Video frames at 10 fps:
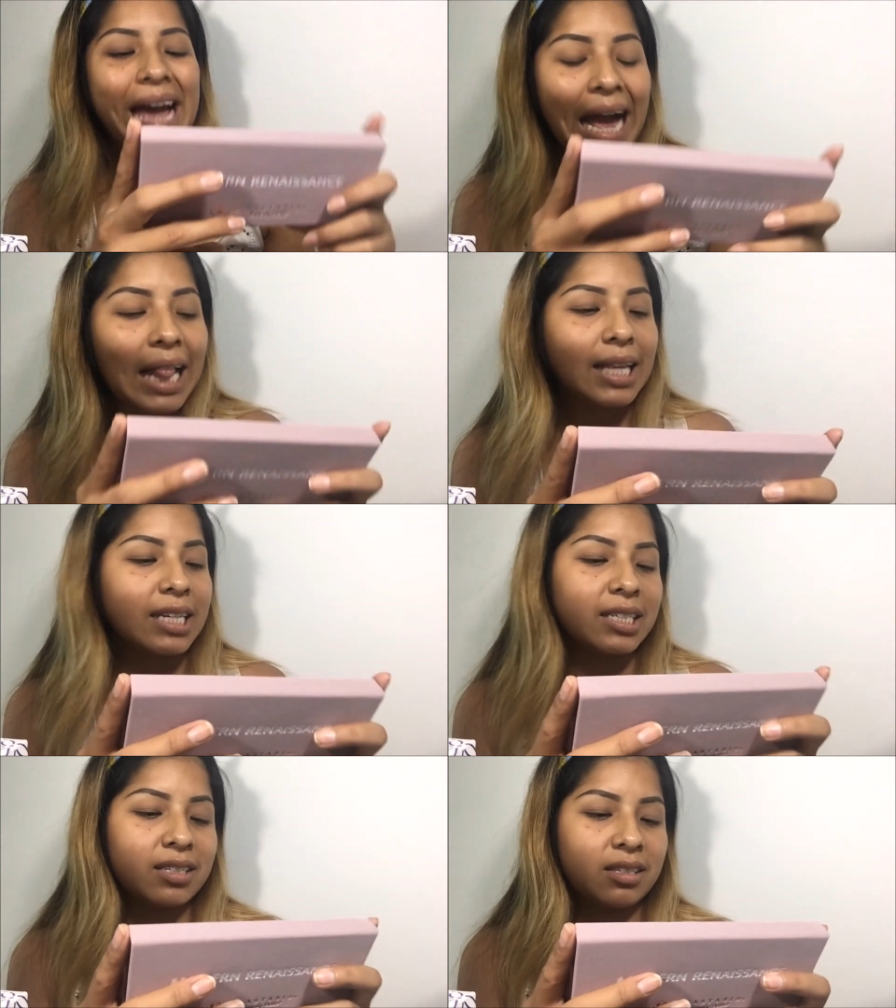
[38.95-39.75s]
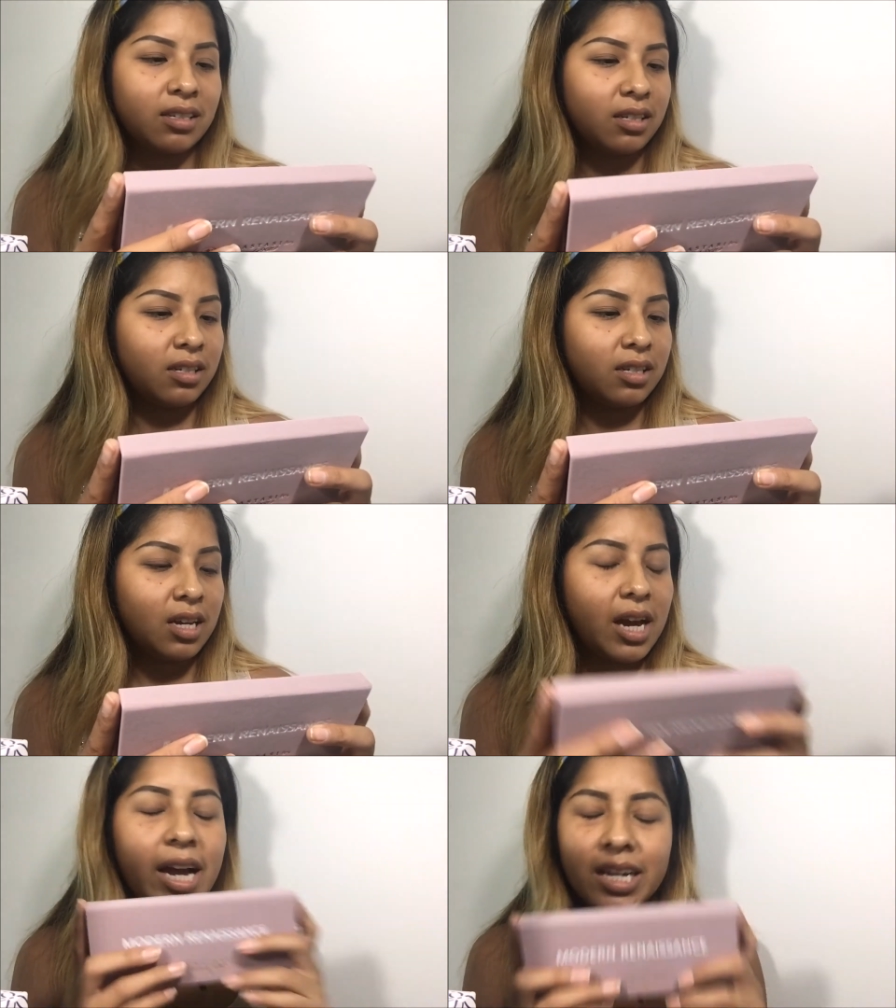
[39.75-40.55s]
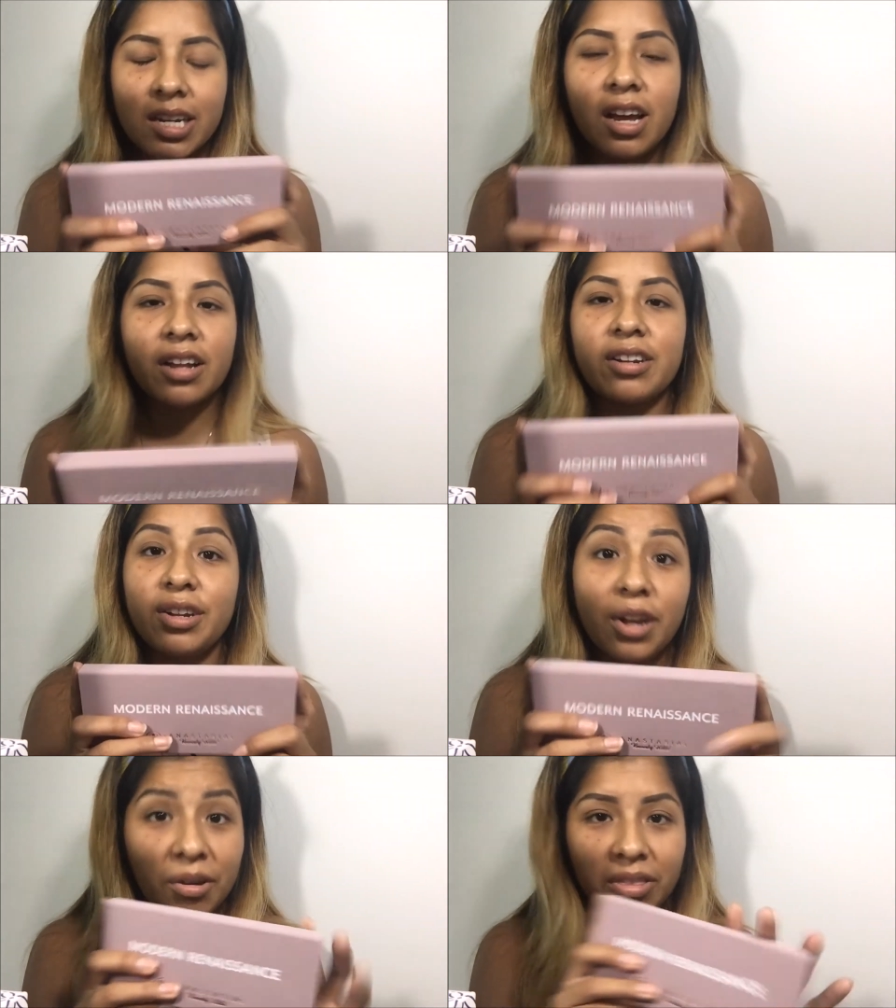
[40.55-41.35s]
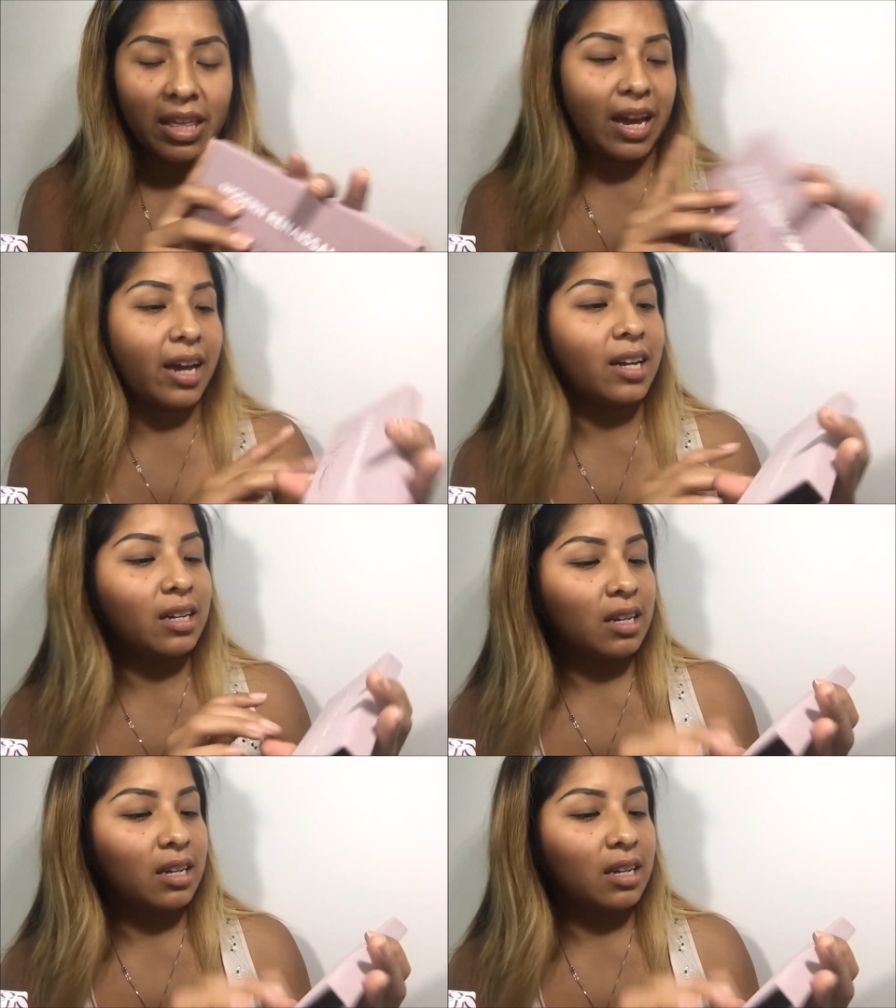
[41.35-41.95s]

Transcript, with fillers: palette. I did not know that.